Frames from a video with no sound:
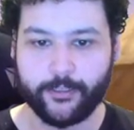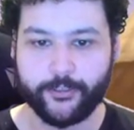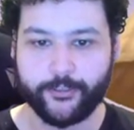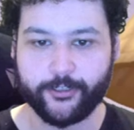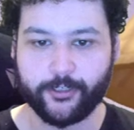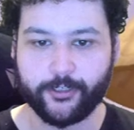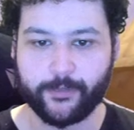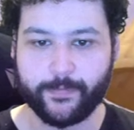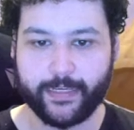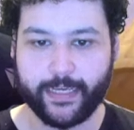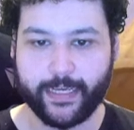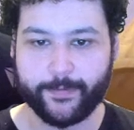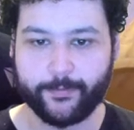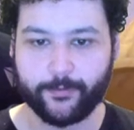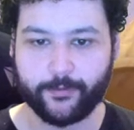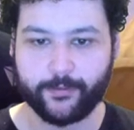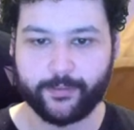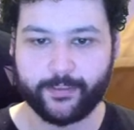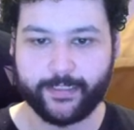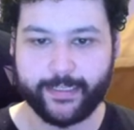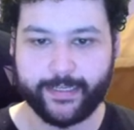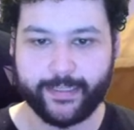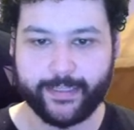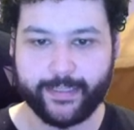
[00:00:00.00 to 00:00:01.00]
you're going to be able to
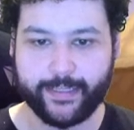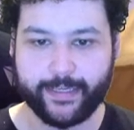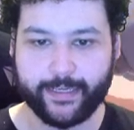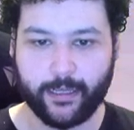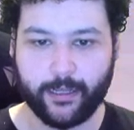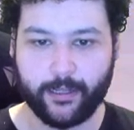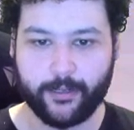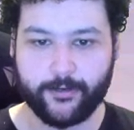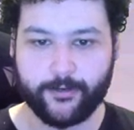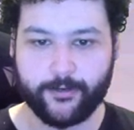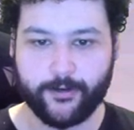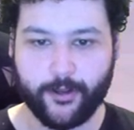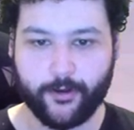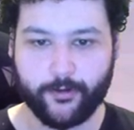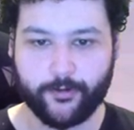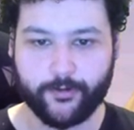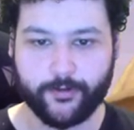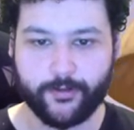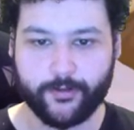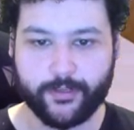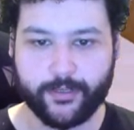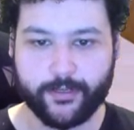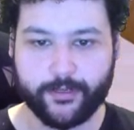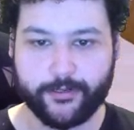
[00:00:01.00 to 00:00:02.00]
see the
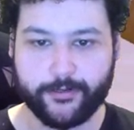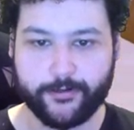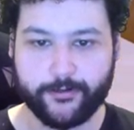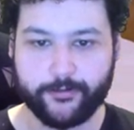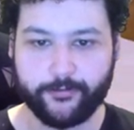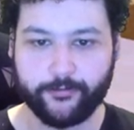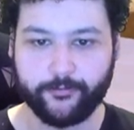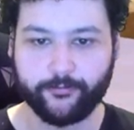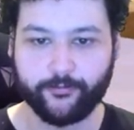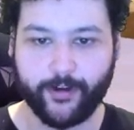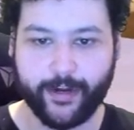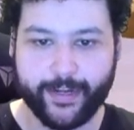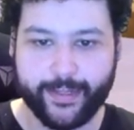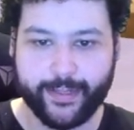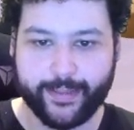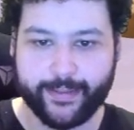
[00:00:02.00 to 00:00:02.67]
Unknown U right